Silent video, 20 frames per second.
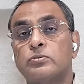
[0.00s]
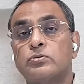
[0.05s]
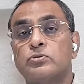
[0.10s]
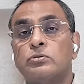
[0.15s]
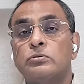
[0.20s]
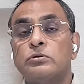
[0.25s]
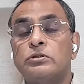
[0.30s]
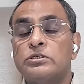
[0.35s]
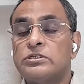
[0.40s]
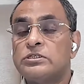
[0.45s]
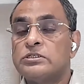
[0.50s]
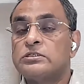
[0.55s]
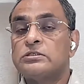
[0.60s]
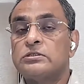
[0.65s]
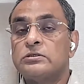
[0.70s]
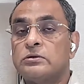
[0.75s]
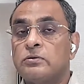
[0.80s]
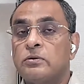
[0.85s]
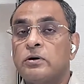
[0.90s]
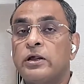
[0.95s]
So this
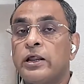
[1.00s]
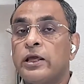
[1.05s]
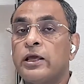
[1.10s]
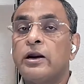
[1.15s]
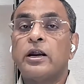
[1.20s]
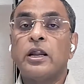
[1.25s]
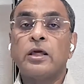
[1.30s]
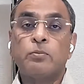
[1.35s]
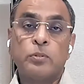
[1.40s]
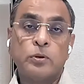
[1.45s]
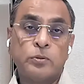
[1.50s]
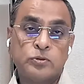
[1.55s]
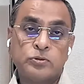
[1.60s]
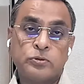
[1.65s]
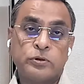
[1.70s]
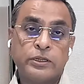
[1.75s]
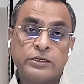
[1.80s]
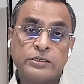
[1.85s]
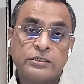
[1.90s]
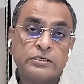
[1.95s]
is a rare type of
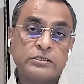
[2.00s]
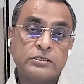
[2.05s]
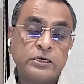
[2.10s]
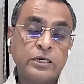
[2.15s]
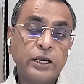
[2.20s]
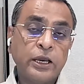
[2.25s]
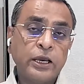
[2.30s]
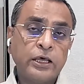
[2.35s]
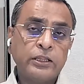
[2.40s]
psoriasis.